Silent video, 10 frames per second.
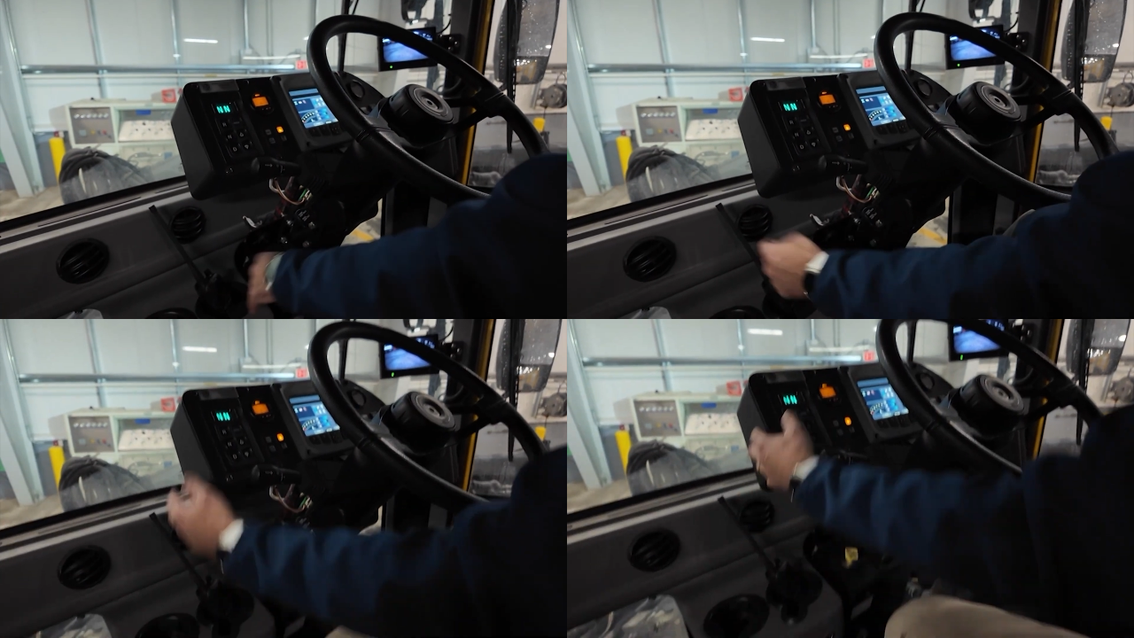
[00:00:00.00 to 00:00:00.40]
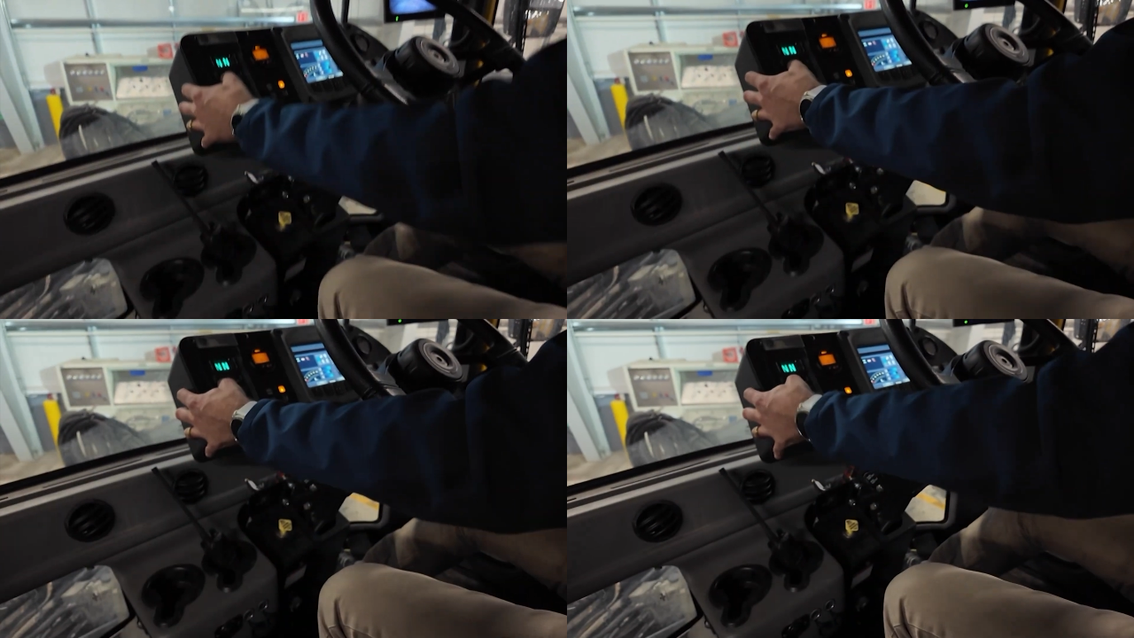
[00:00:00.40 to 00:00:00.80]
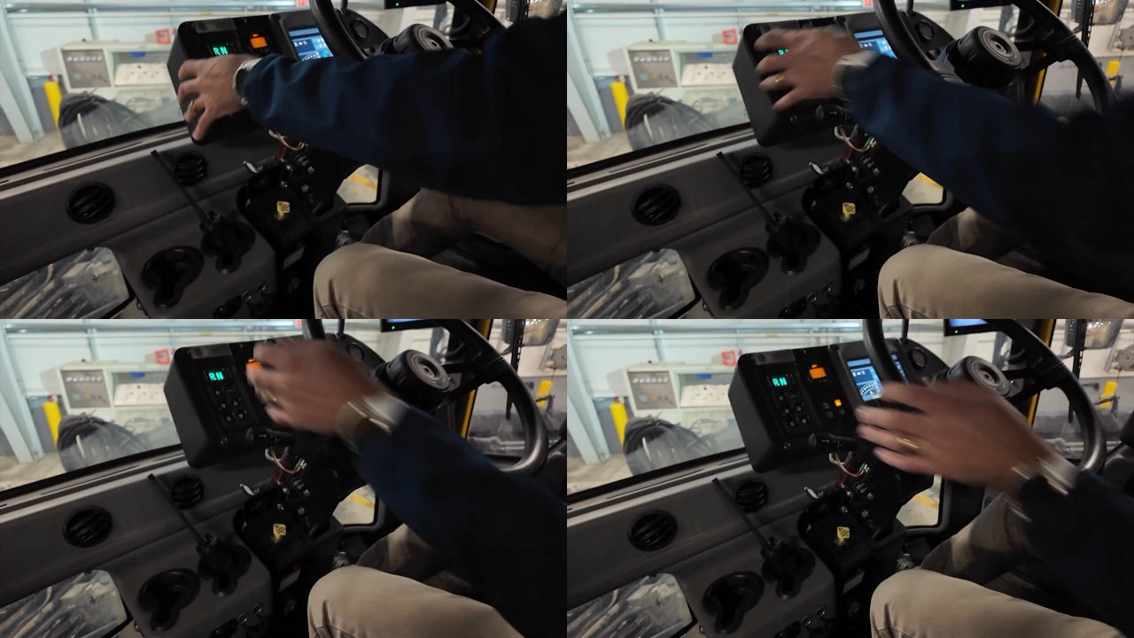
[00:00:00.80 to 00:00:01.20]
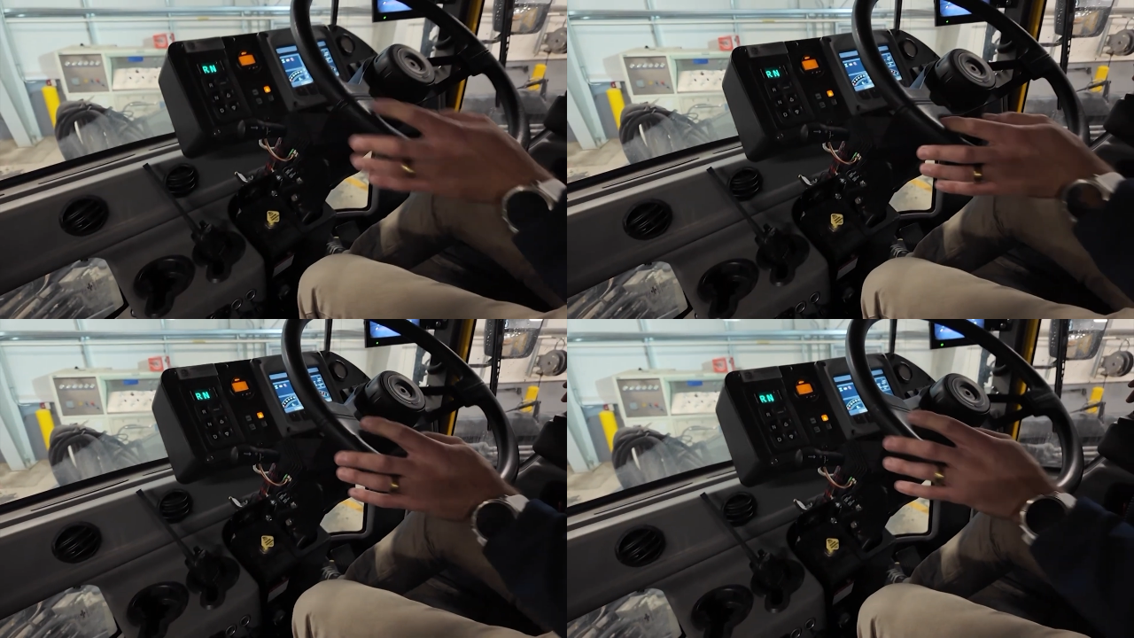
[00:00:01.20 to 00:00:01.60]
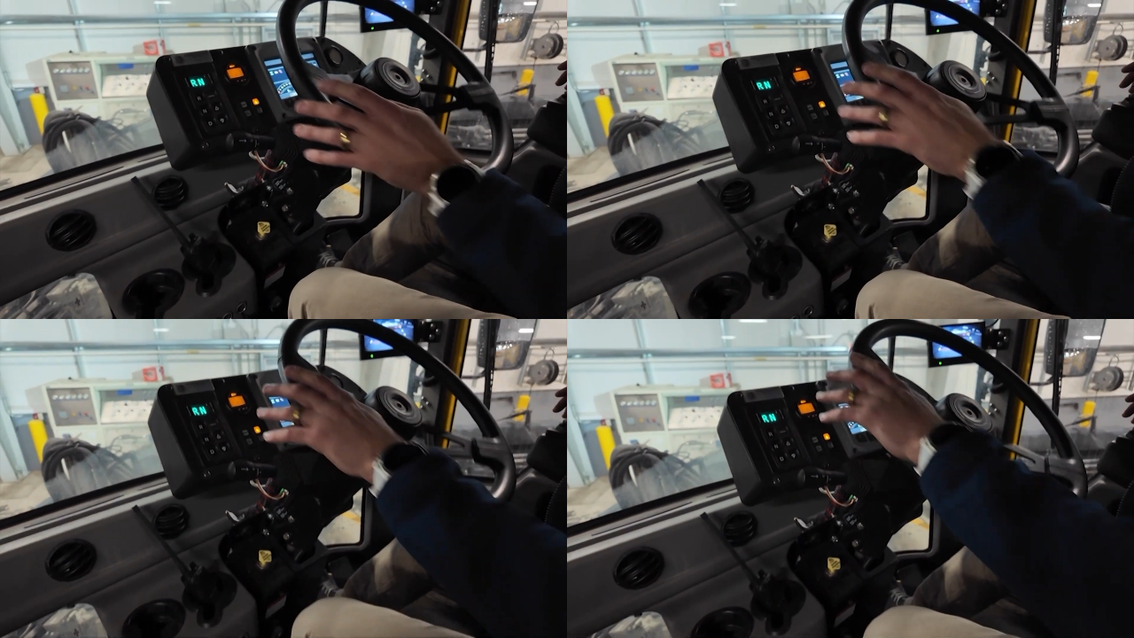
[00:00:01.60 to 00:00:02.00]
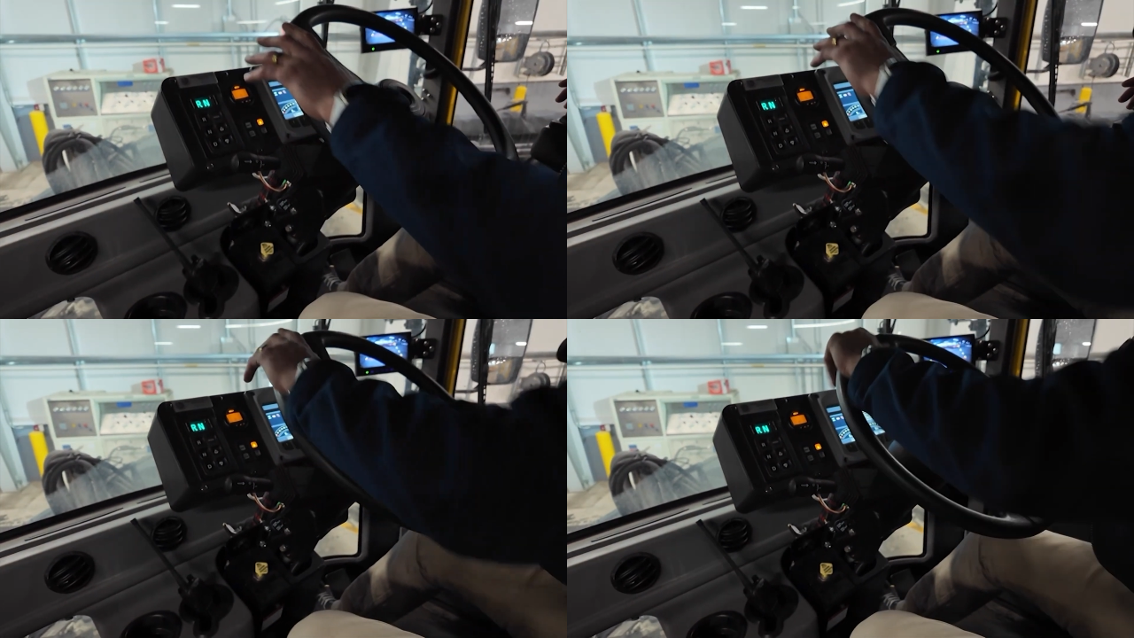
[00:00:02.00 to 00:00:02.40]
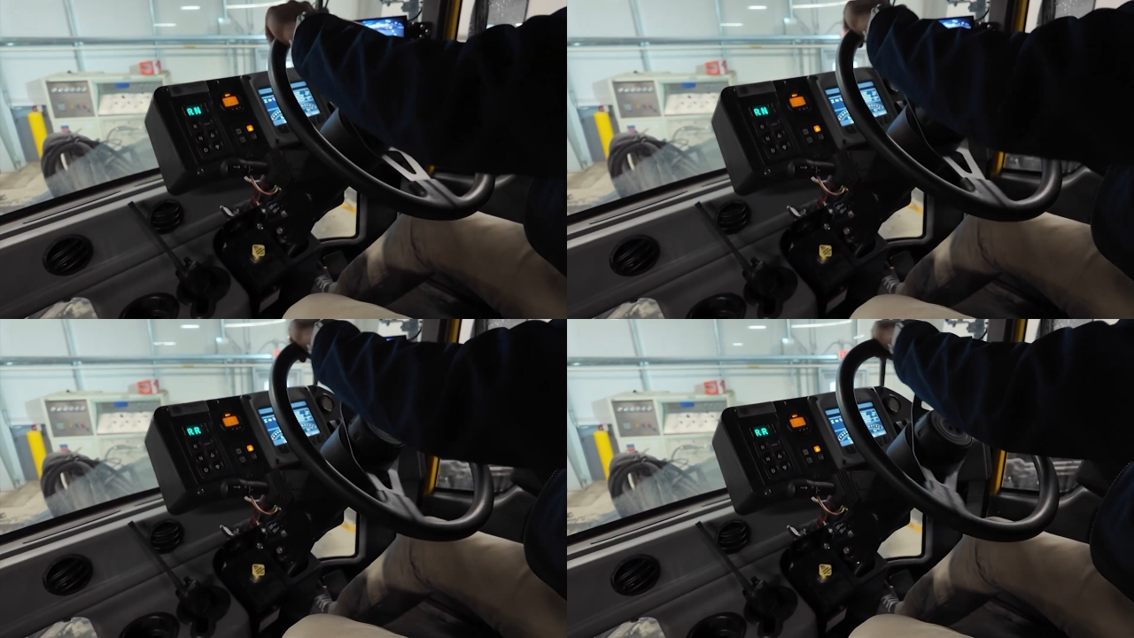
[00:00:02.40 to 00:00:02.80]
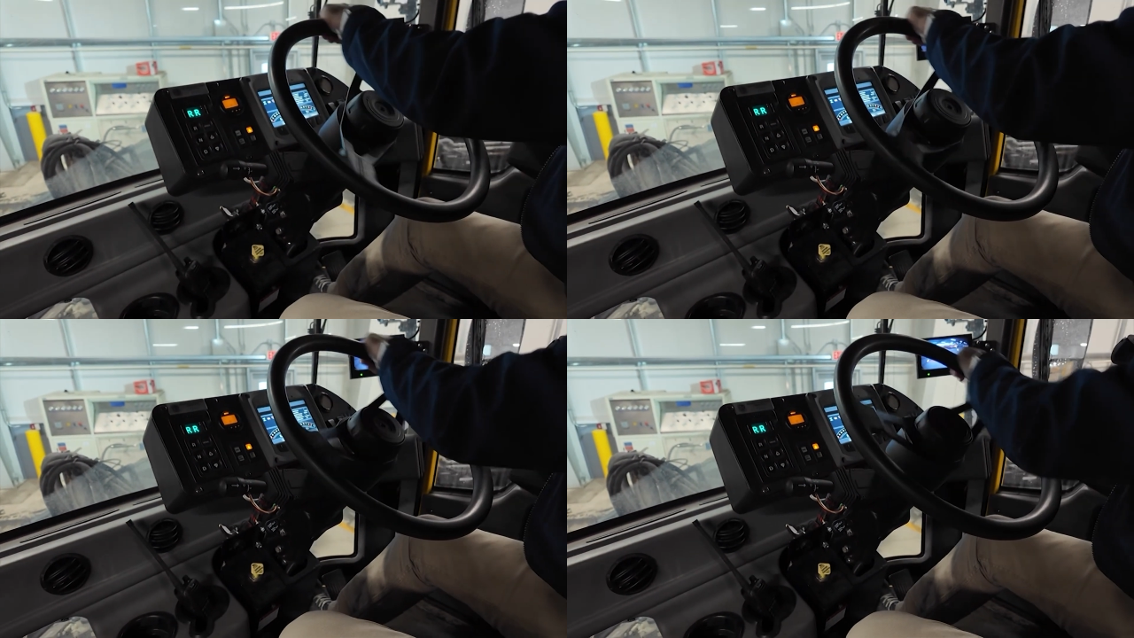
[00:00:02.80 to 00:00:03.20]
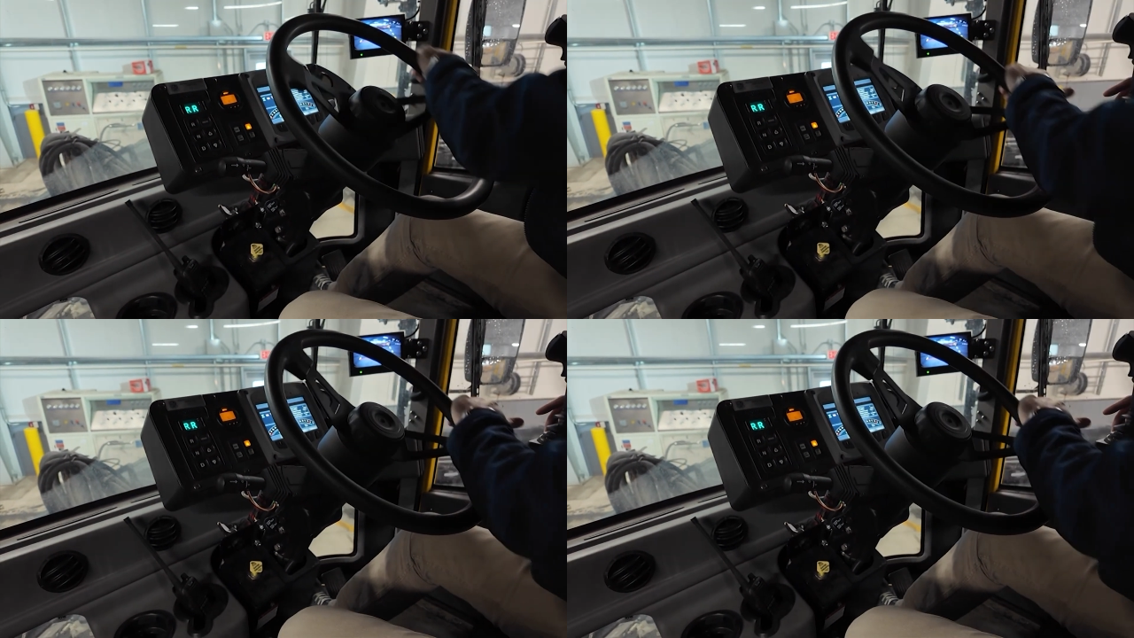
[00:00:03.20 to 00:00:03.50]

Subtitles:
(no speaker visible)